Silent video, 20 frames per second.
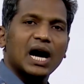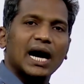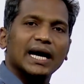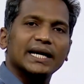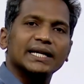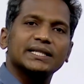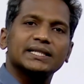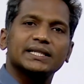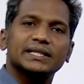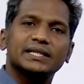
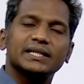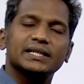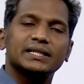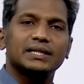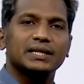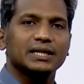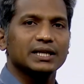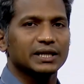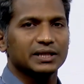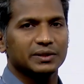RHS is
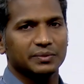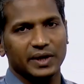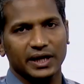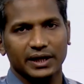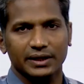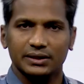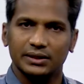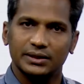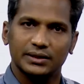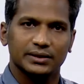dx by
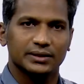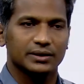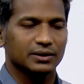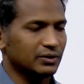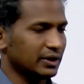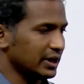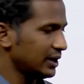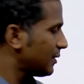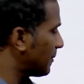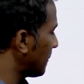x. Okay.